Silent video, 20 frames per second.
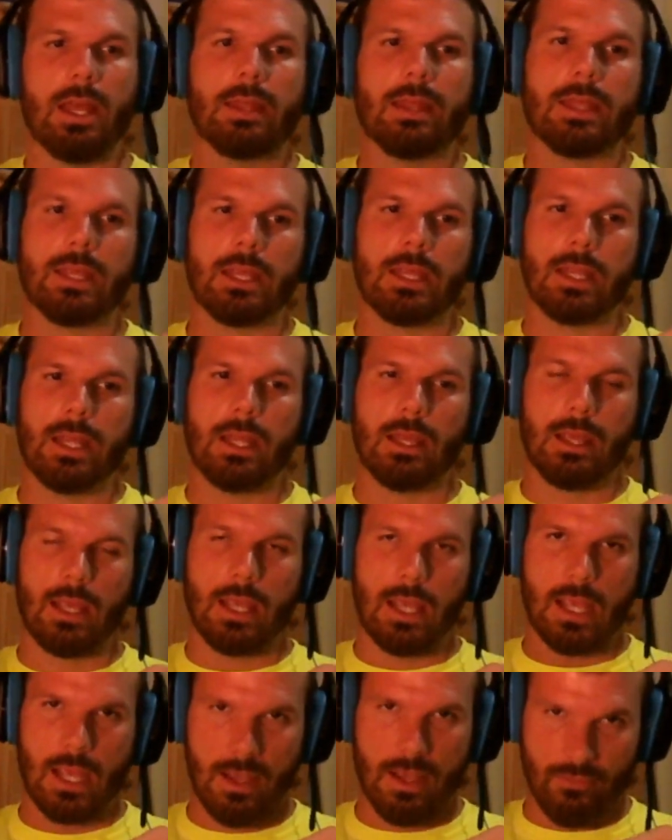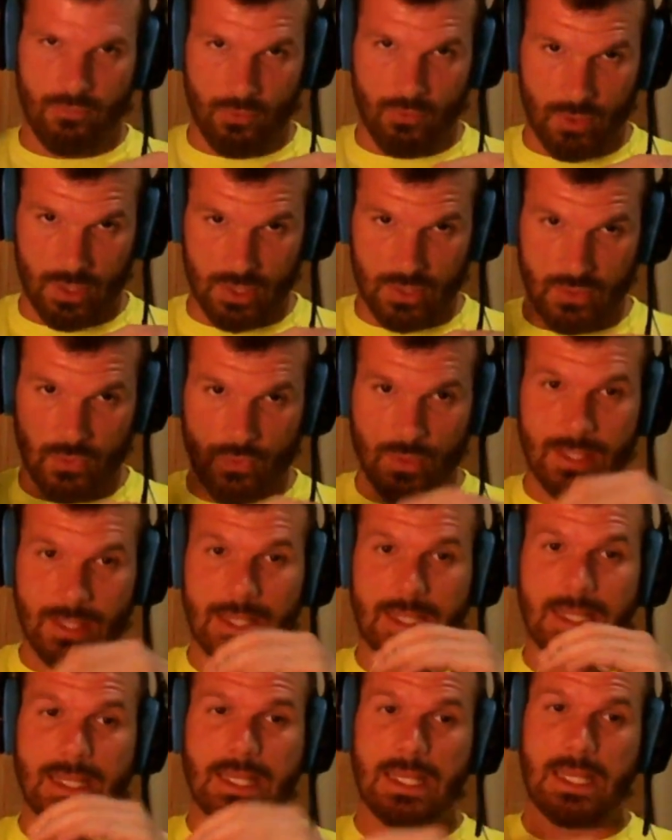And then efferent with
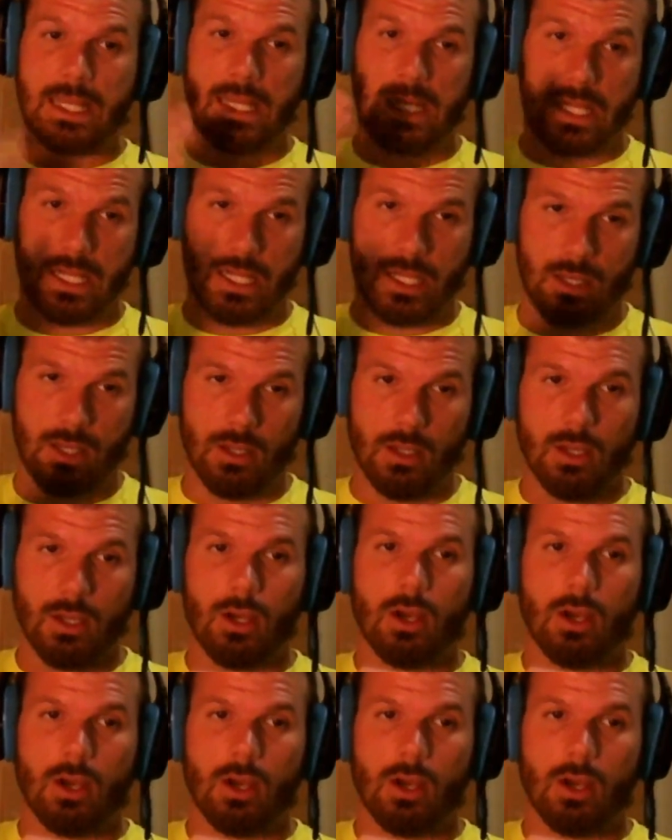an E